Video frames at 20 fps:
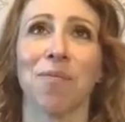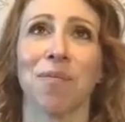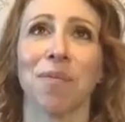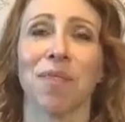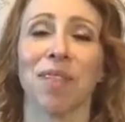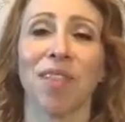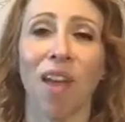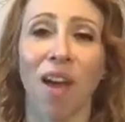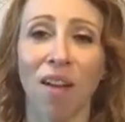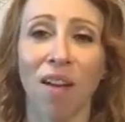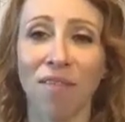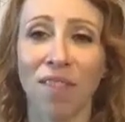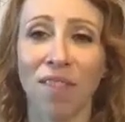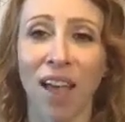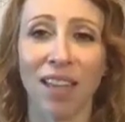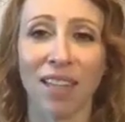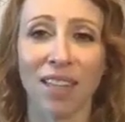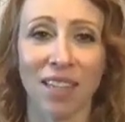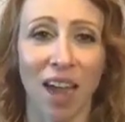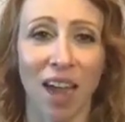love
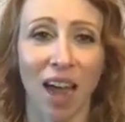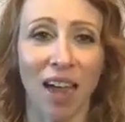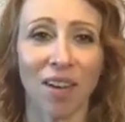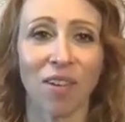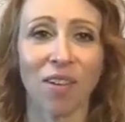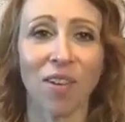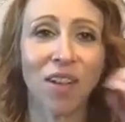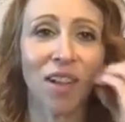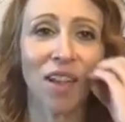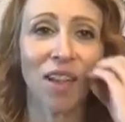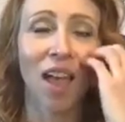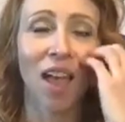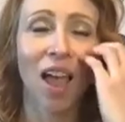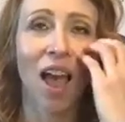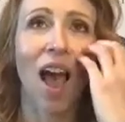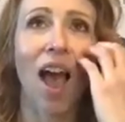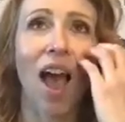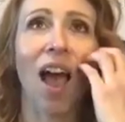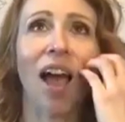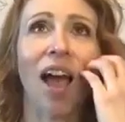that title.
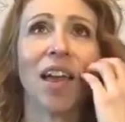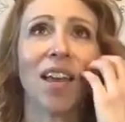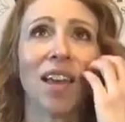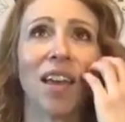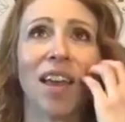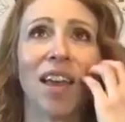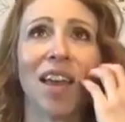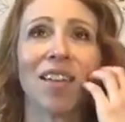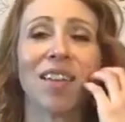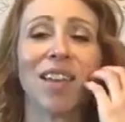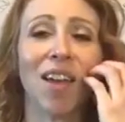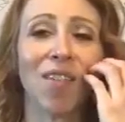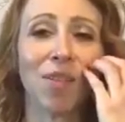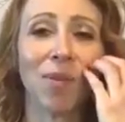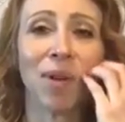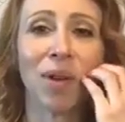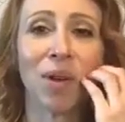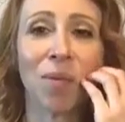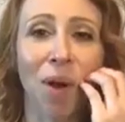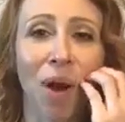I had never
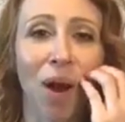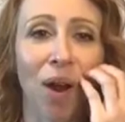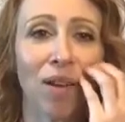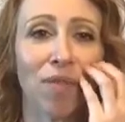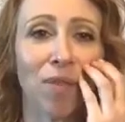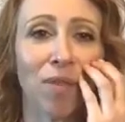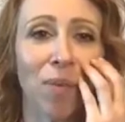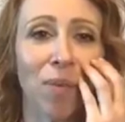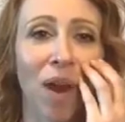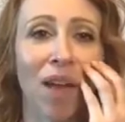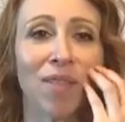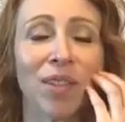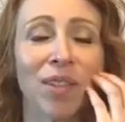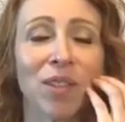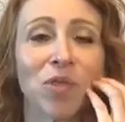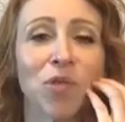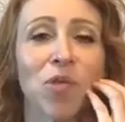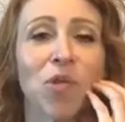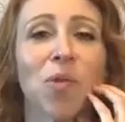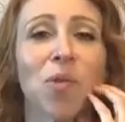been a part of a private
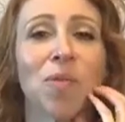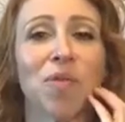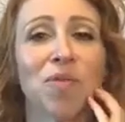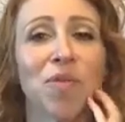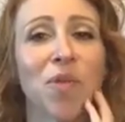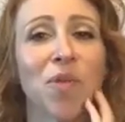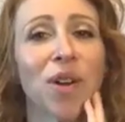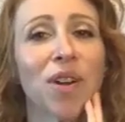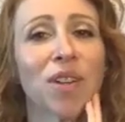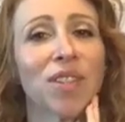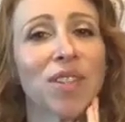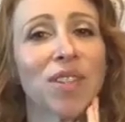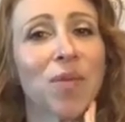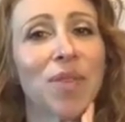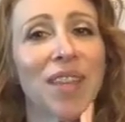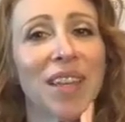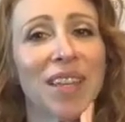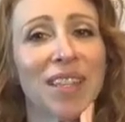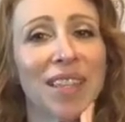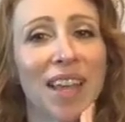school before. So
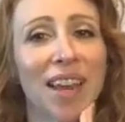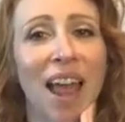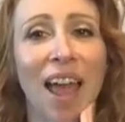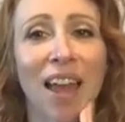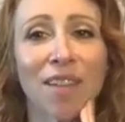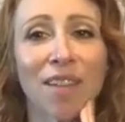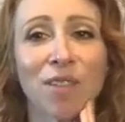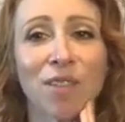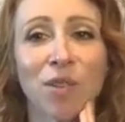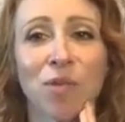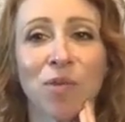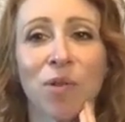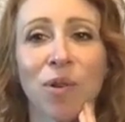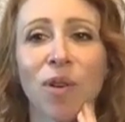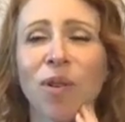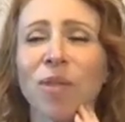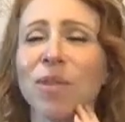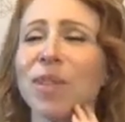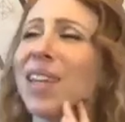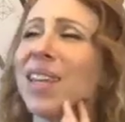when they said head of
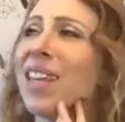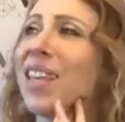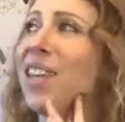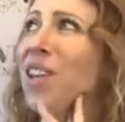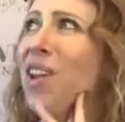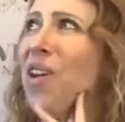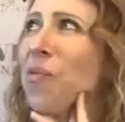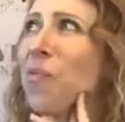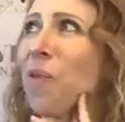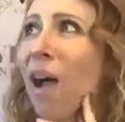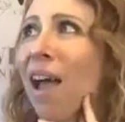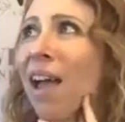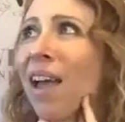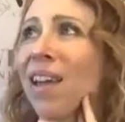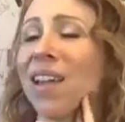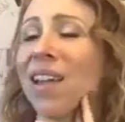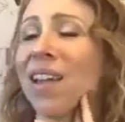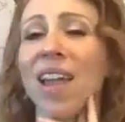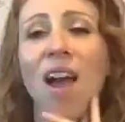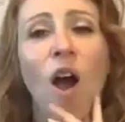school, I was like, you know
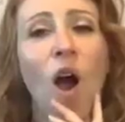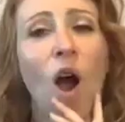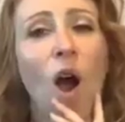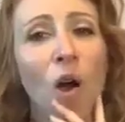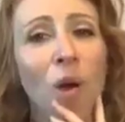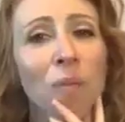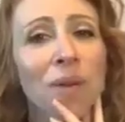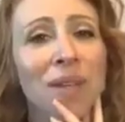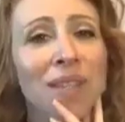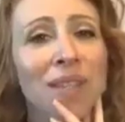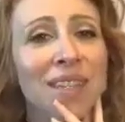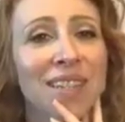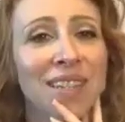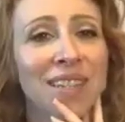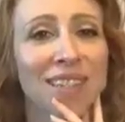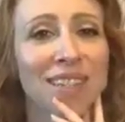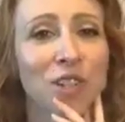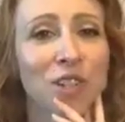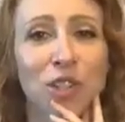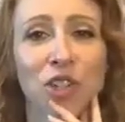what? All
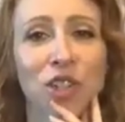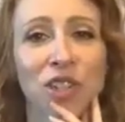businesses should